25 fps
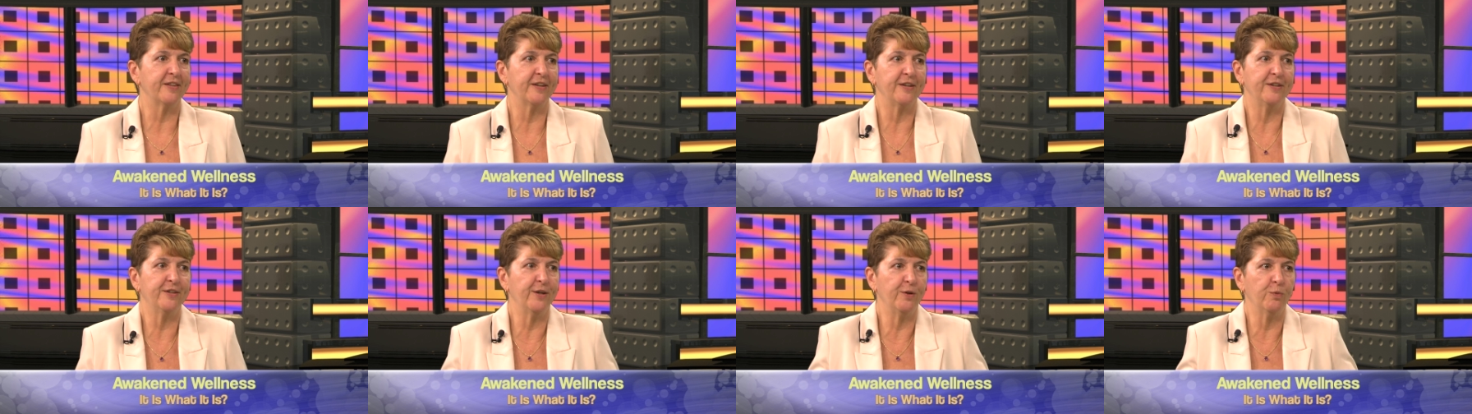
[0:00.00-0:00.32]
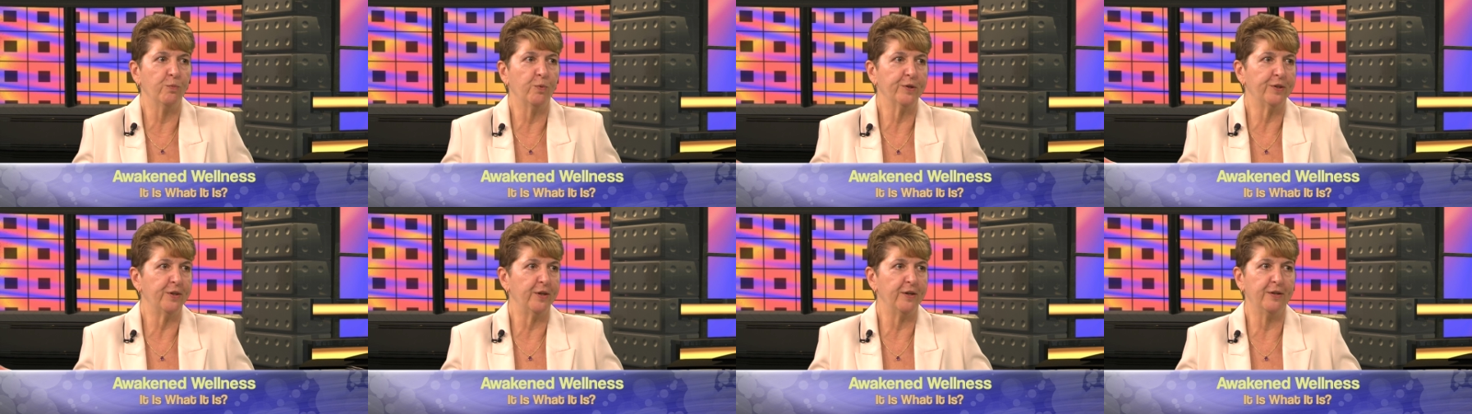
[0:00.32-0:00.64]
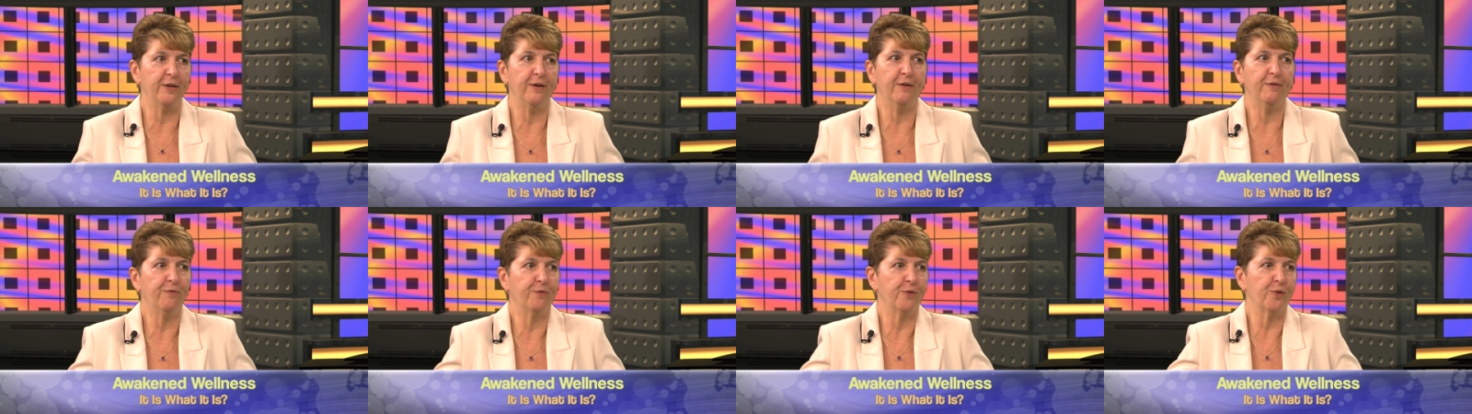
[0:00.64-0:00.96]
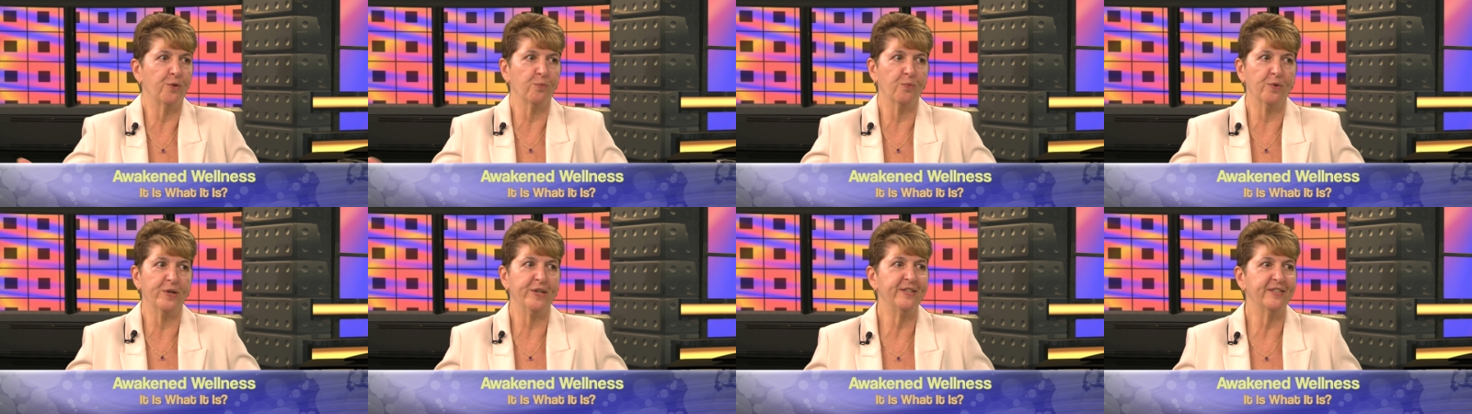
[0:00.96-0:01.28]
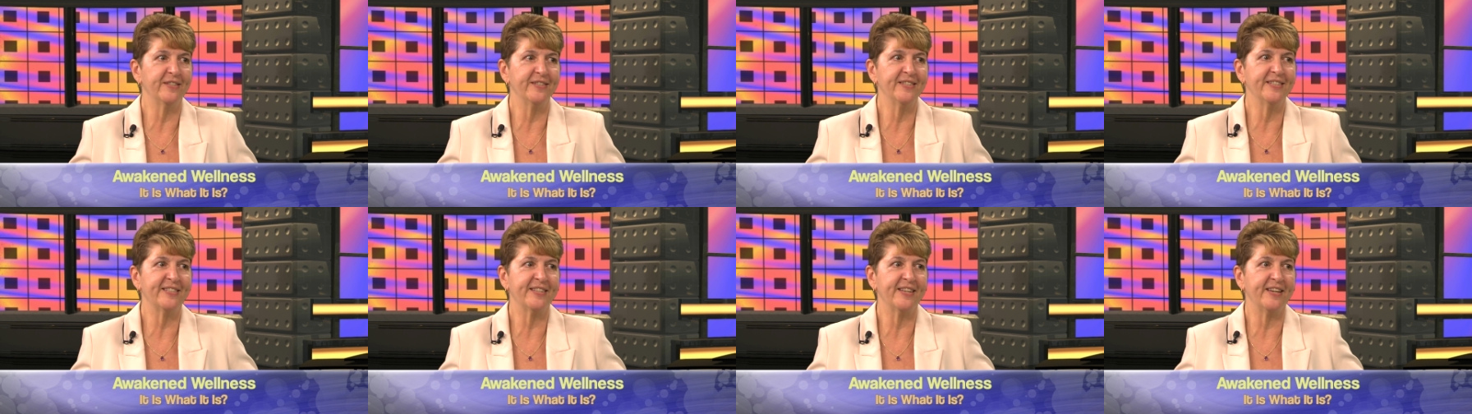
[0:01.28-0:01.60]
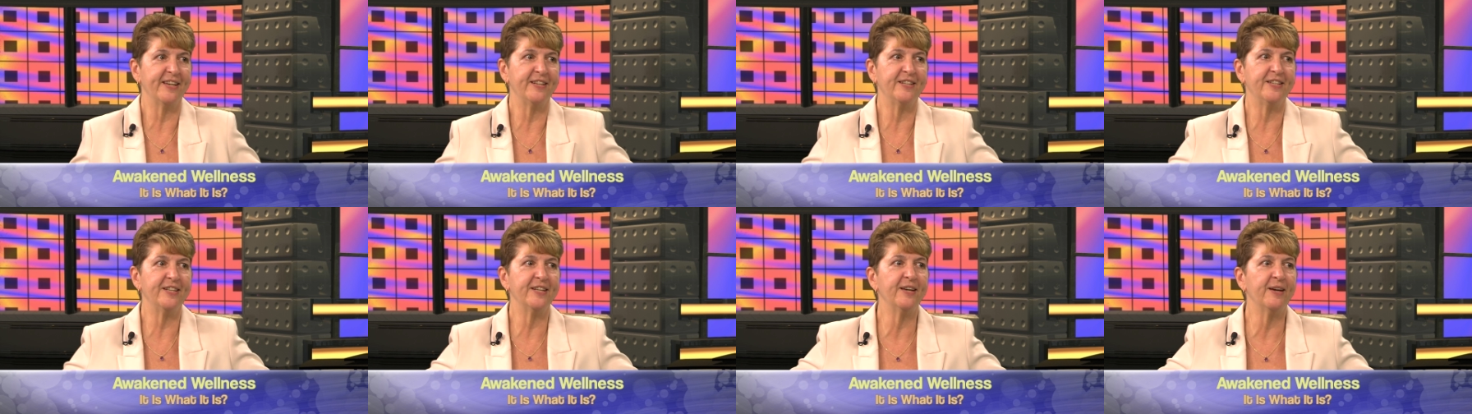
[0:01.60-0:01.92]
They did what they did for the reasons
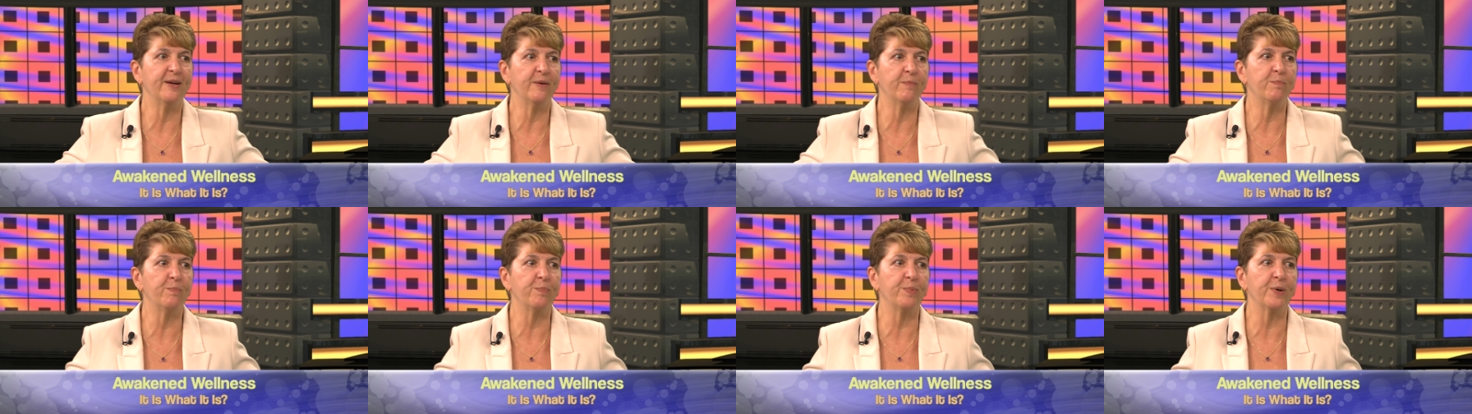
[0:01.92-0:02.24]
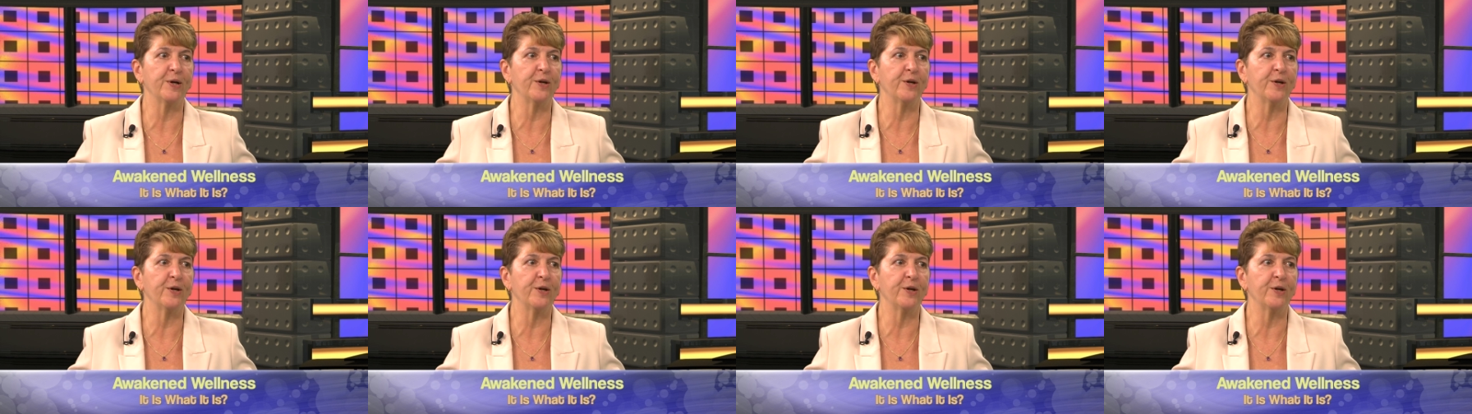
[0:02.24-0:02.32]
they did,